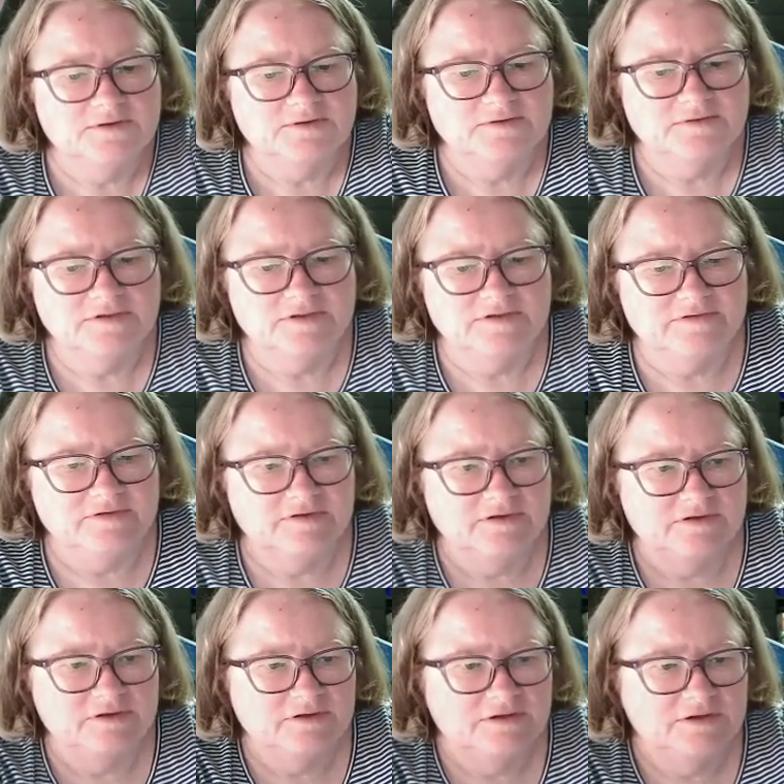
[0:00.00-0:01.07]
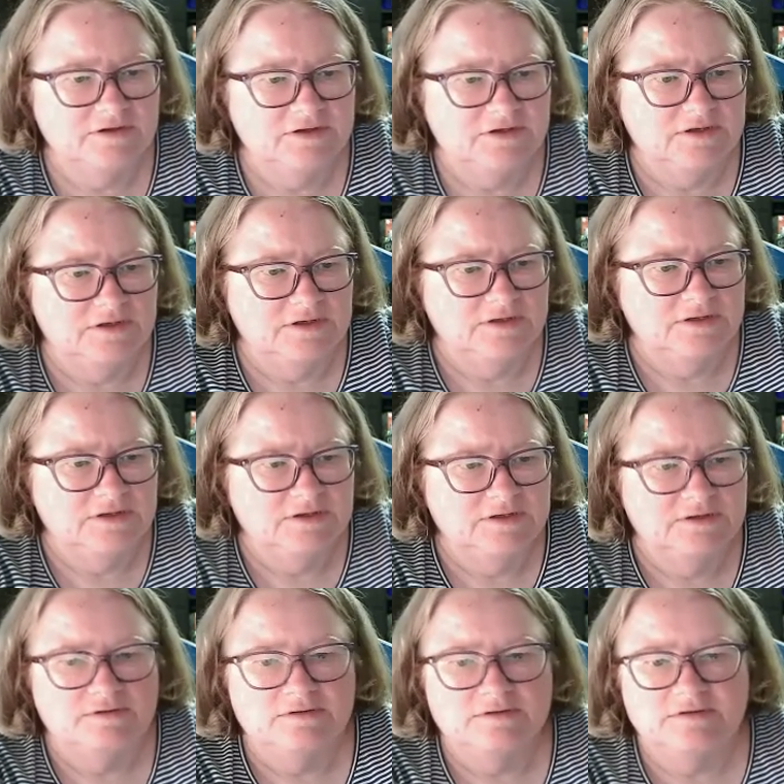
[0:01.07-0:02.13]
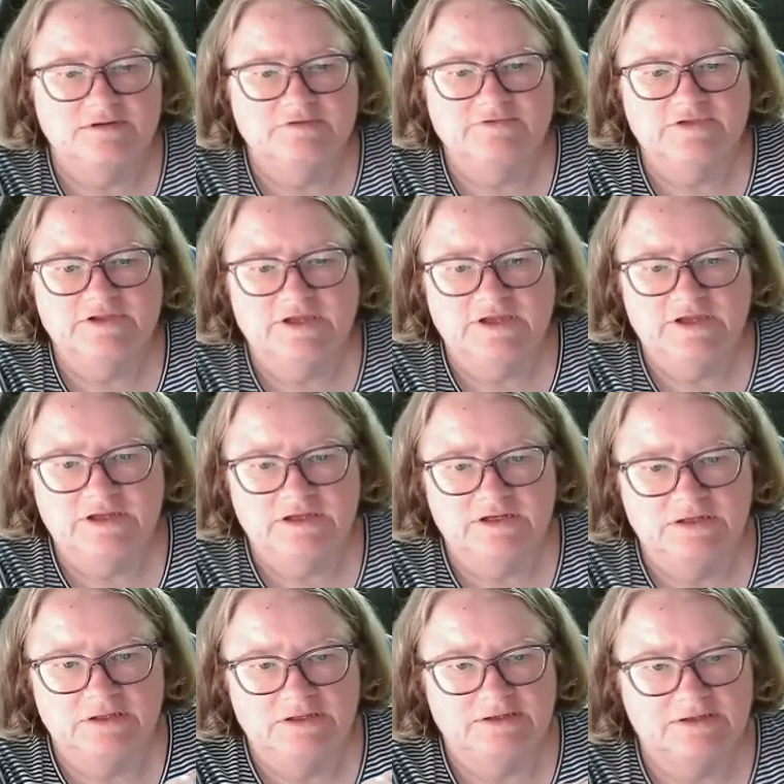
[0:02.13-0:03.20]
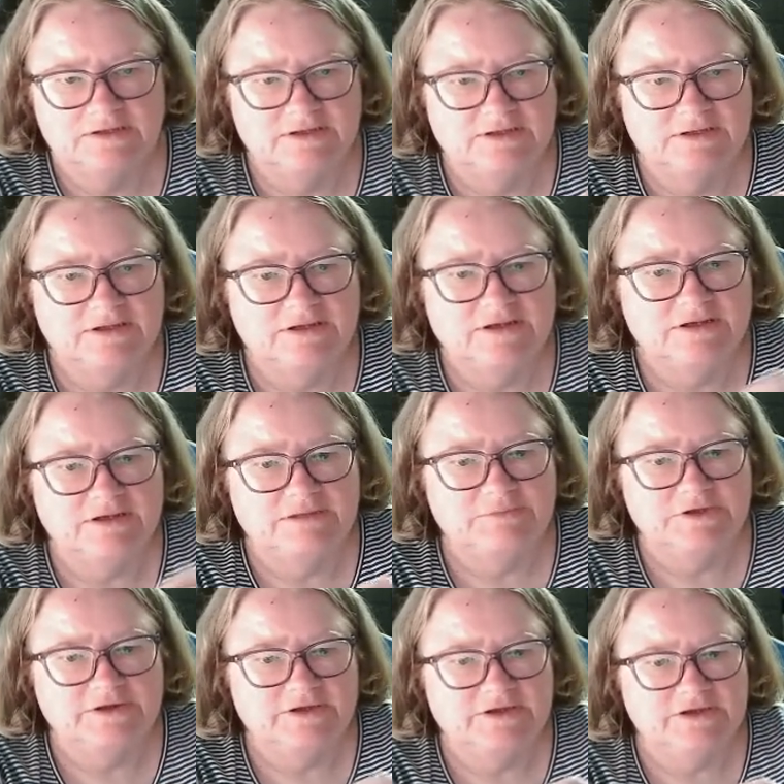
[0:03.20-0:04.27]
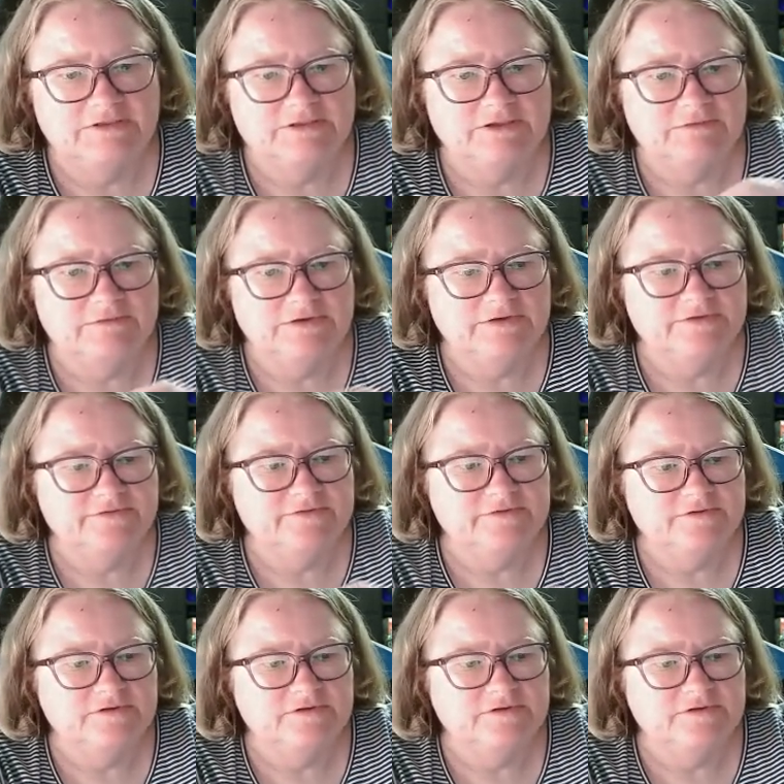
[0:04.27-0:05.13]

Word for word: So that's definitely a handy, handy bit of kit that one is.